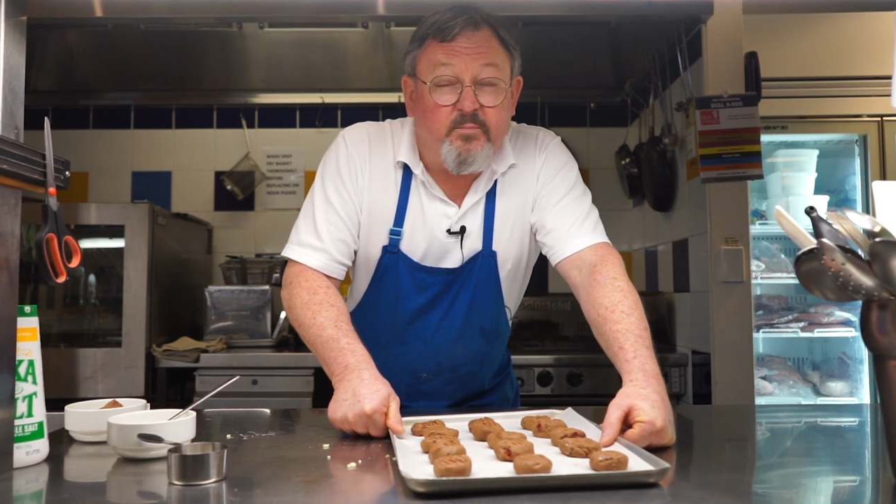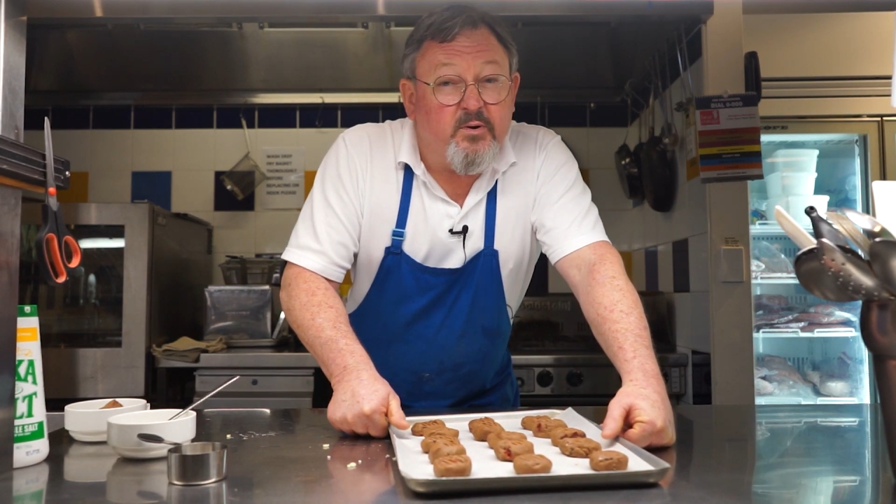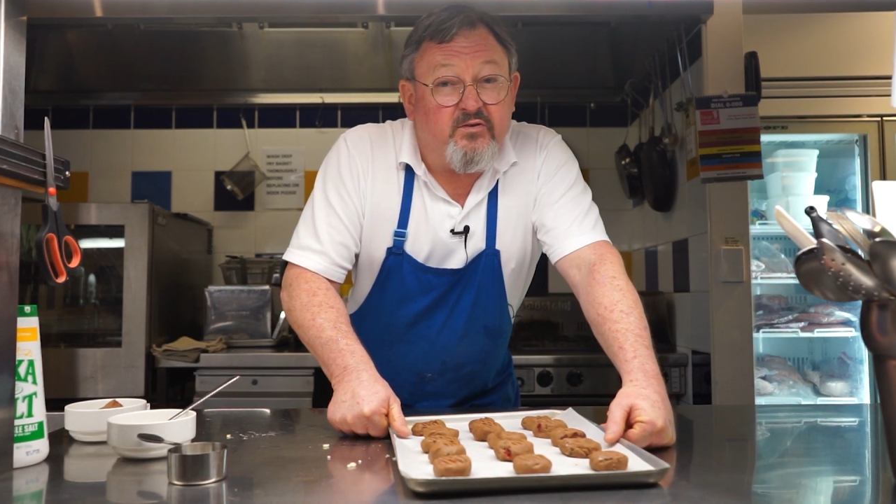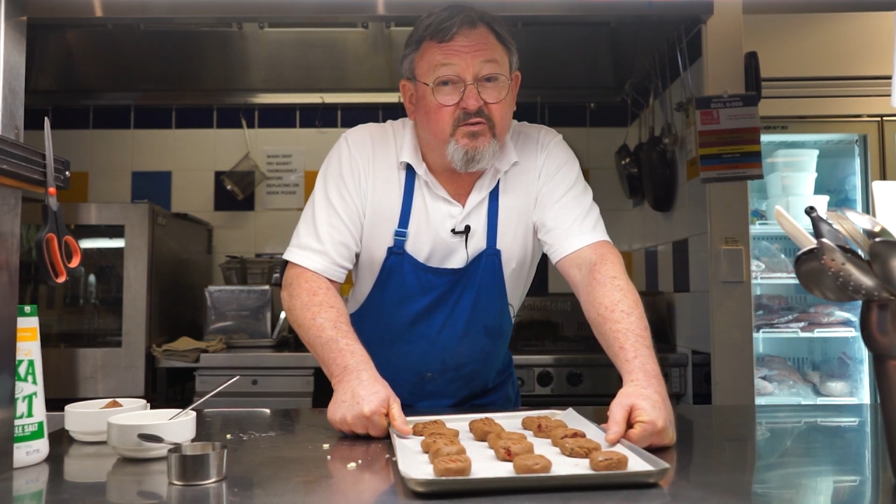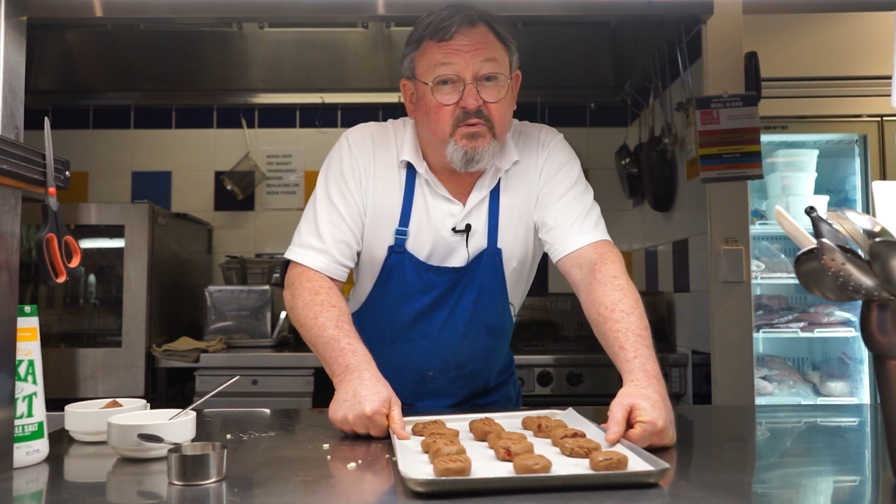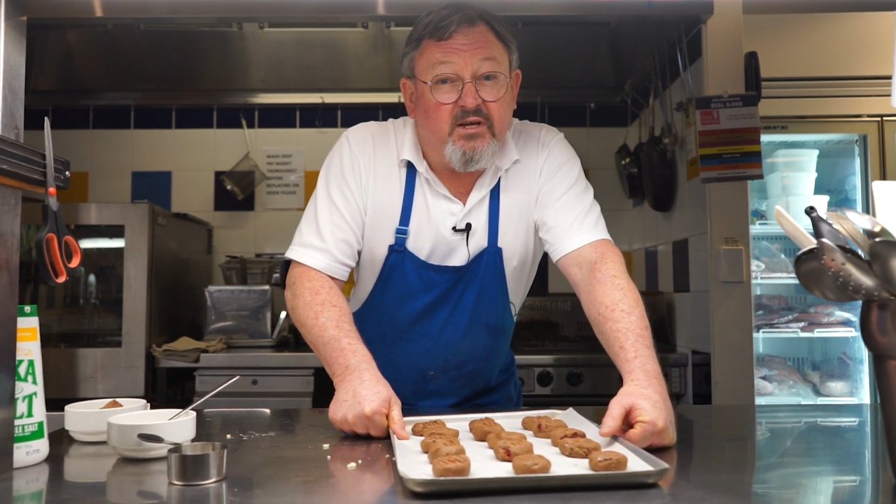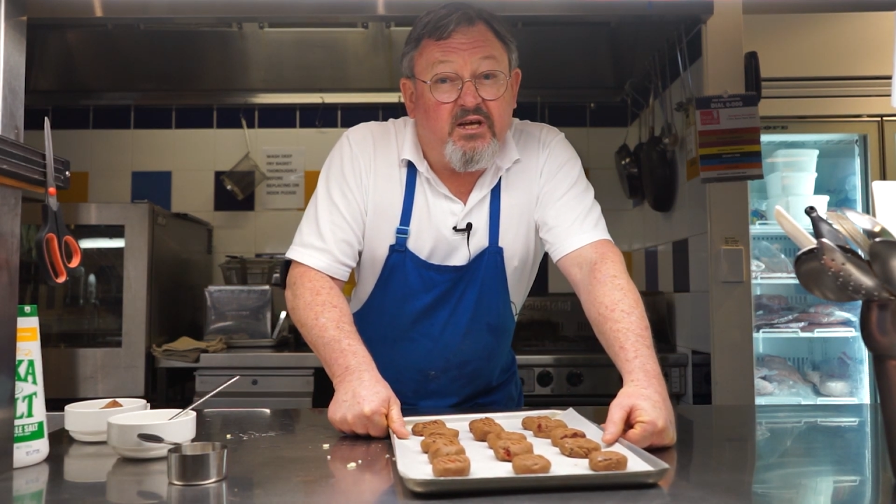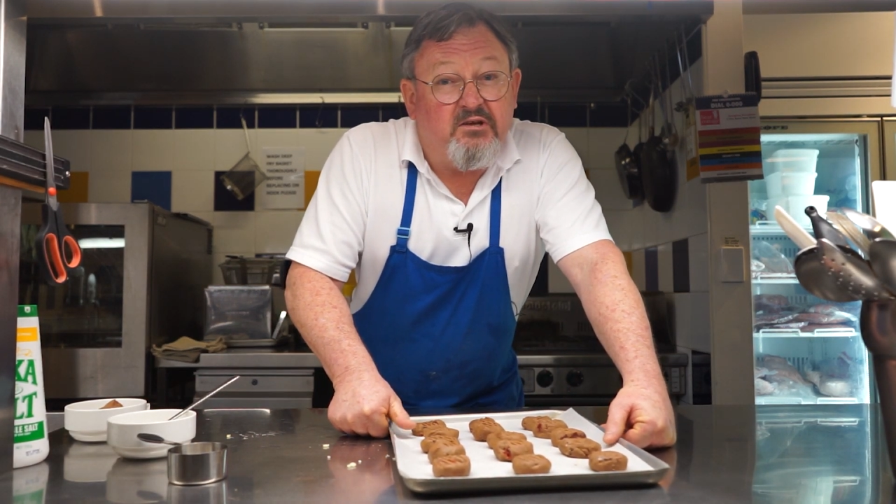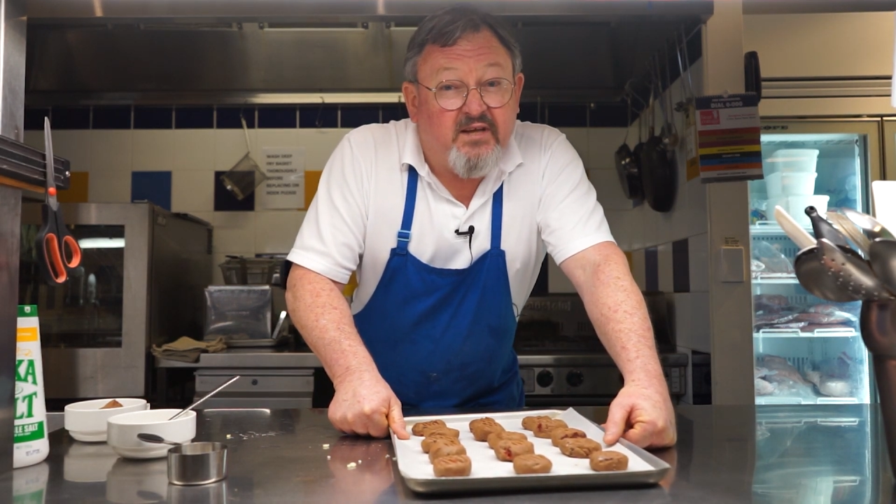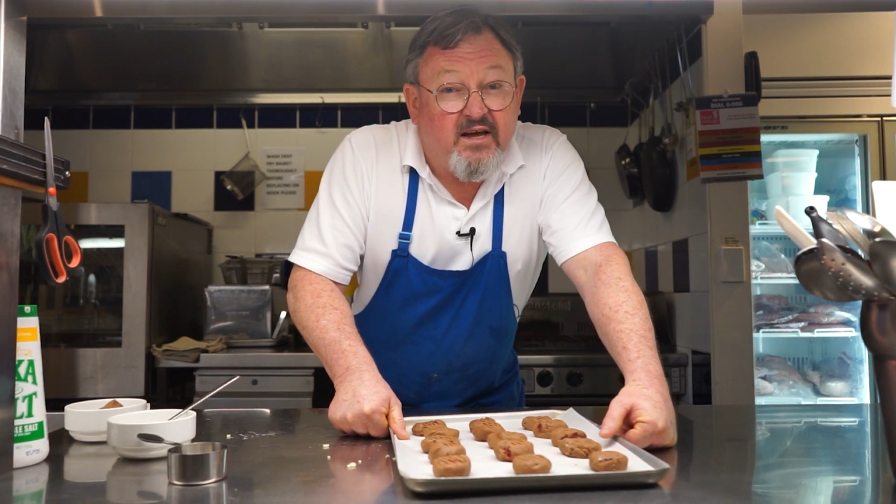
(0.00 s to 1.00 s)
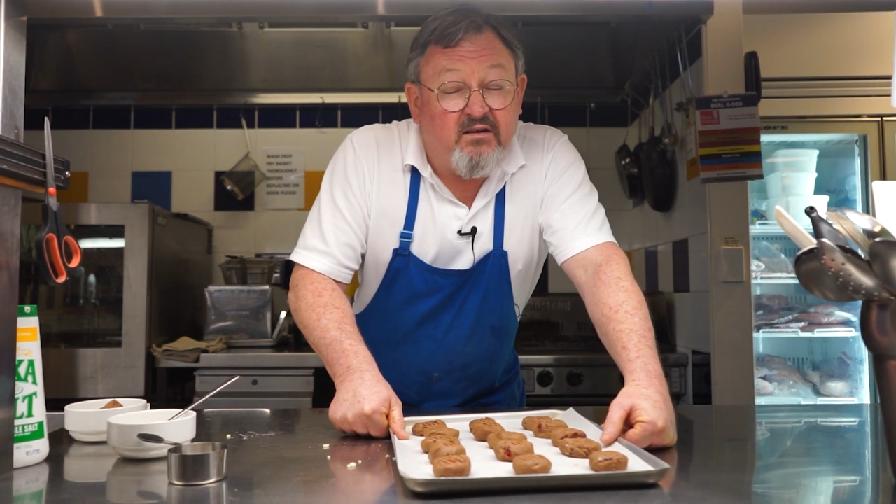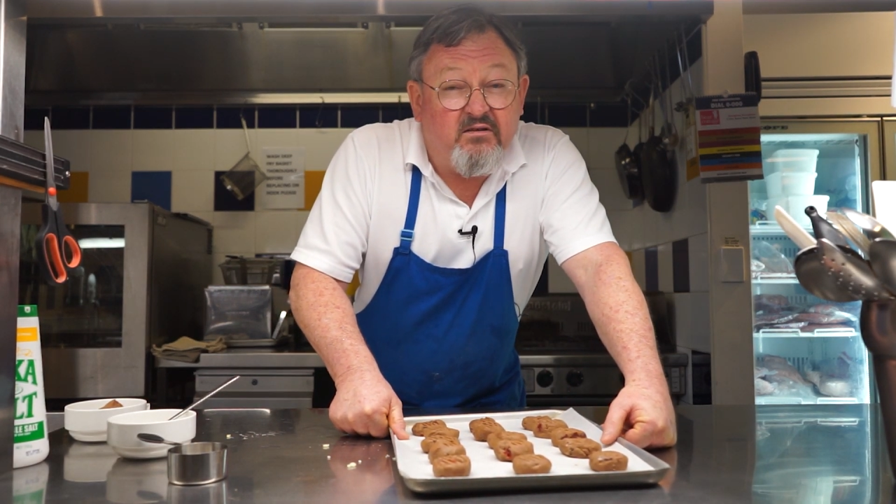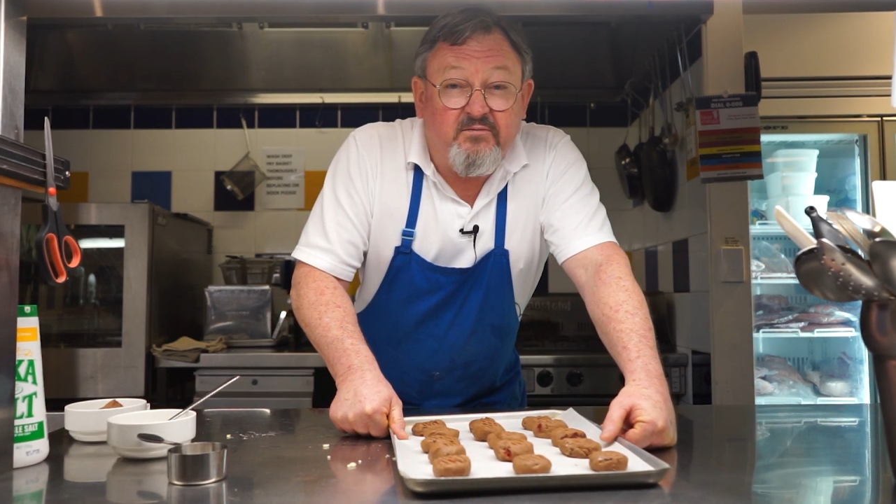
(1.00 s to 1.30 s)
approximately 10